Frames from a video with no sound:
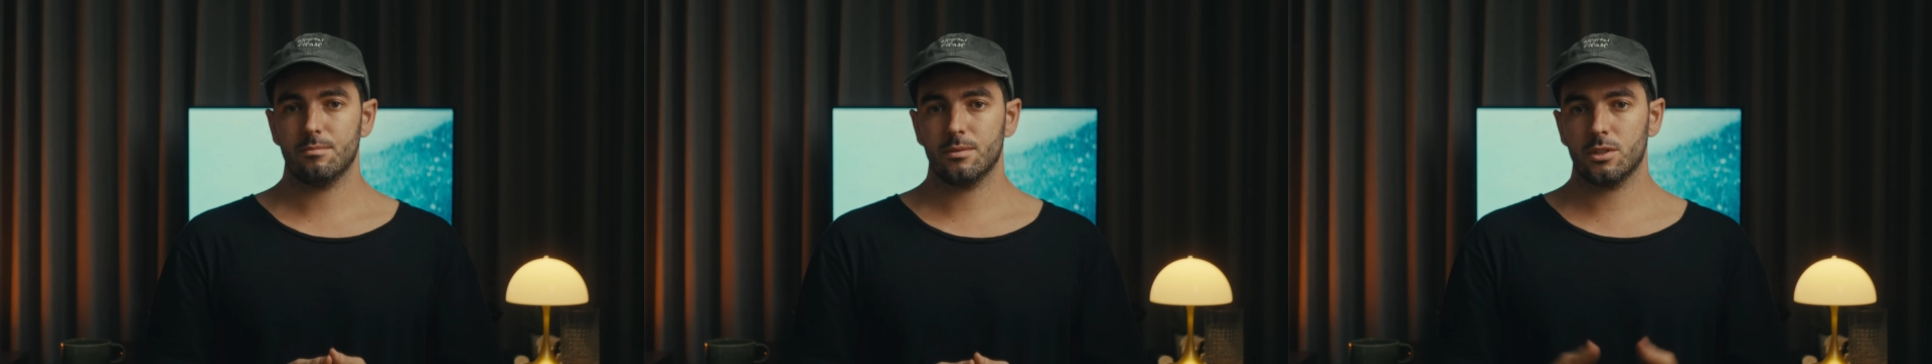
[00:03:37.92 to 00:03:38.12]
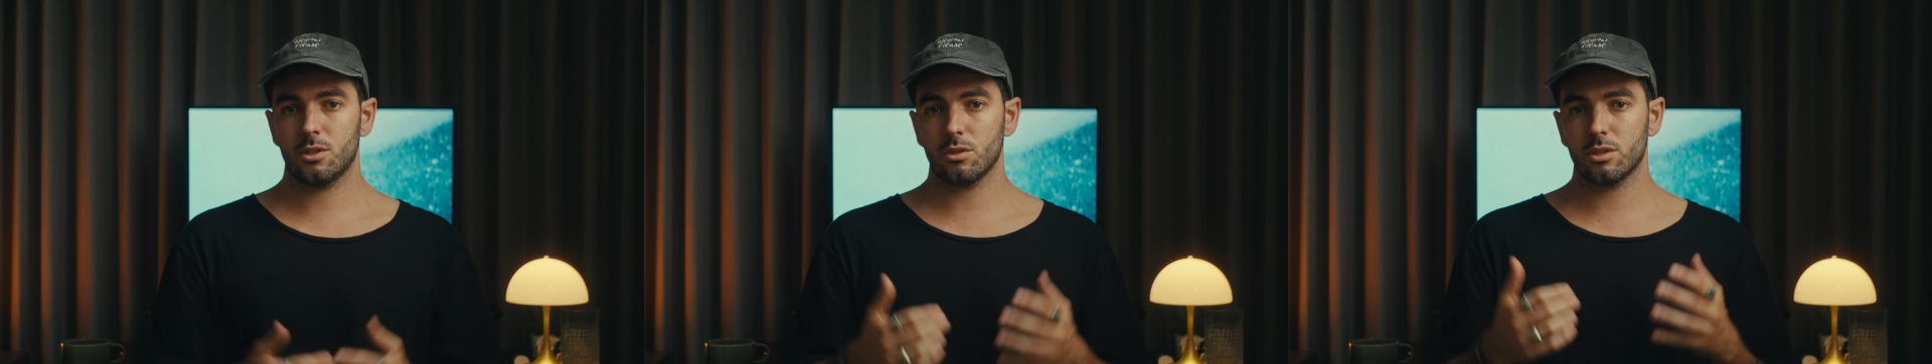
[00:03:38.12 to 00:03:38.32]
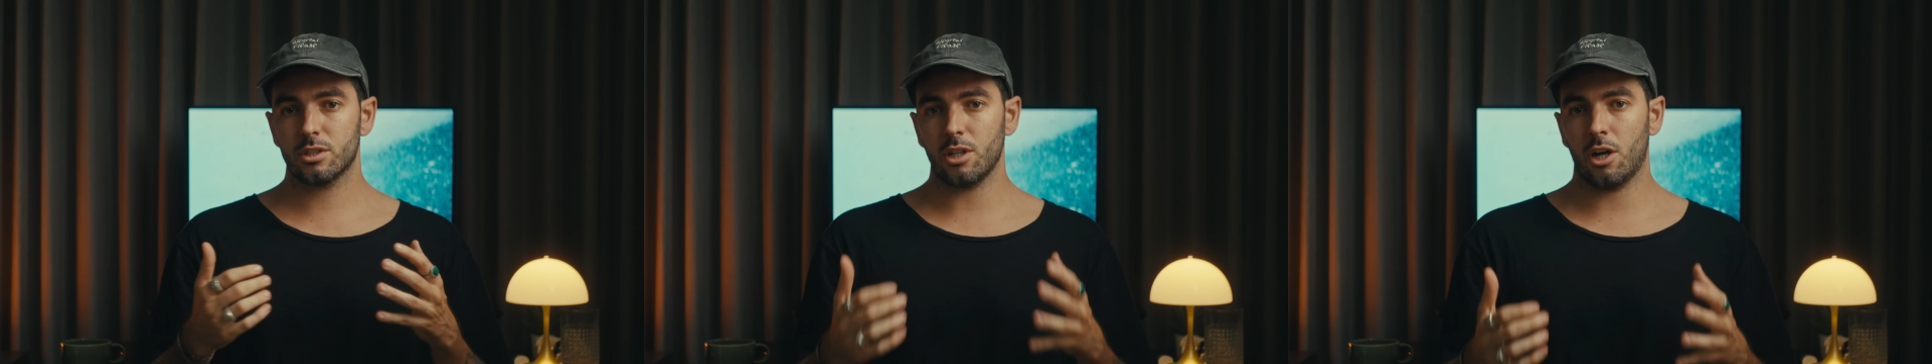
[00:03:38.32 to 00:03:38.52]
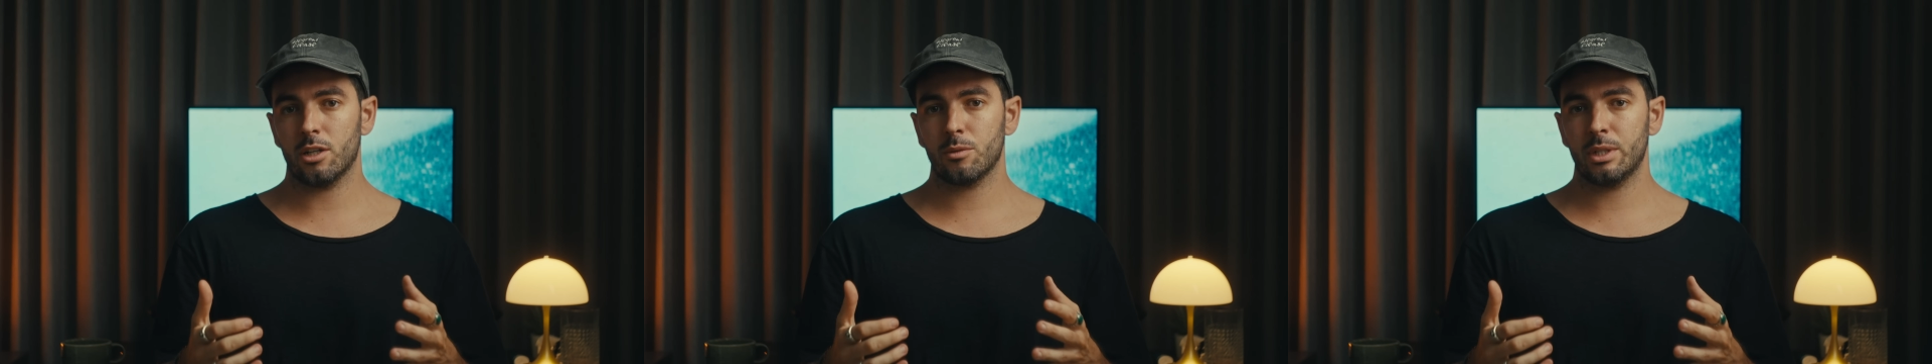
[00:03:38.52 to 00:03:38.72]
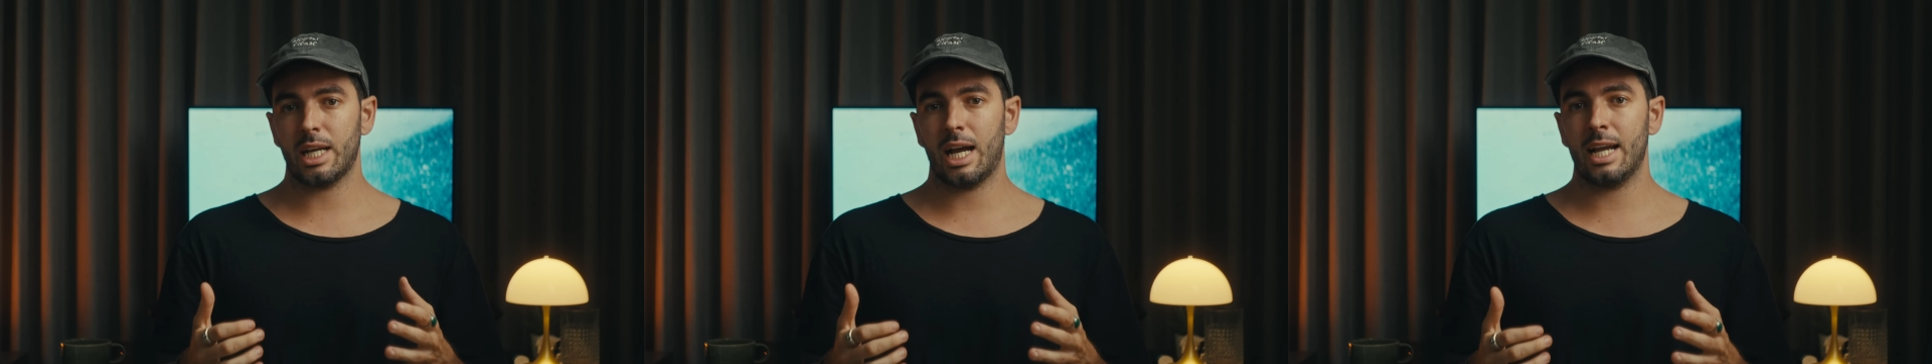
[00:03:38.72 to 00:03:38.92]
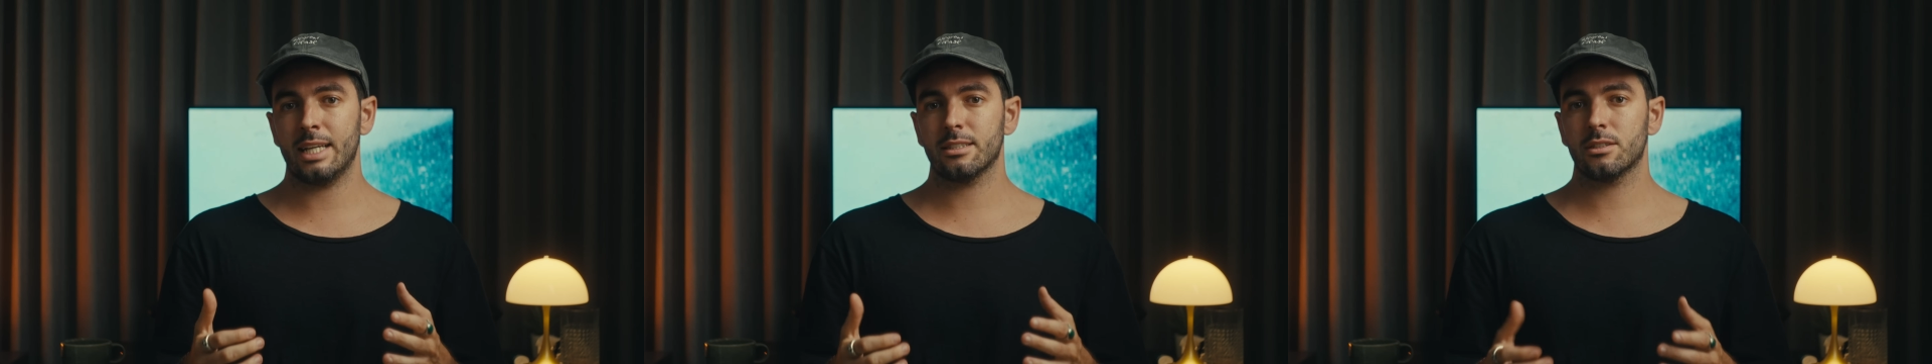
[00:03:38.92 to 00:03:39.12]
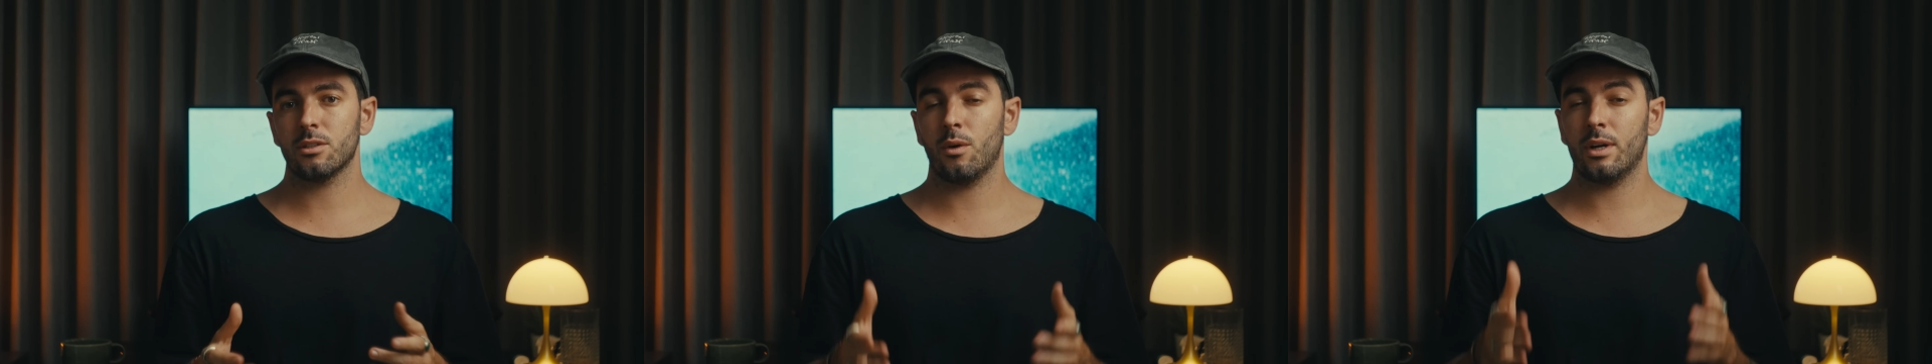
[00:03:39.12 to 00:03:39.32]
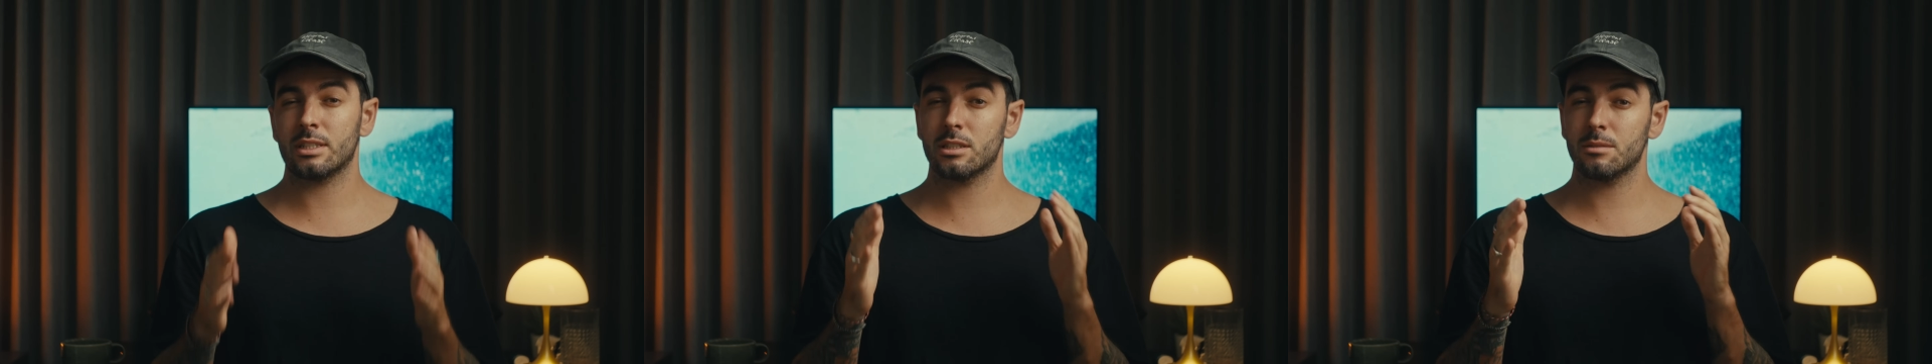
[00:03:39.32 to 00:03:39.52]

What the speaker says: So start with ISO, and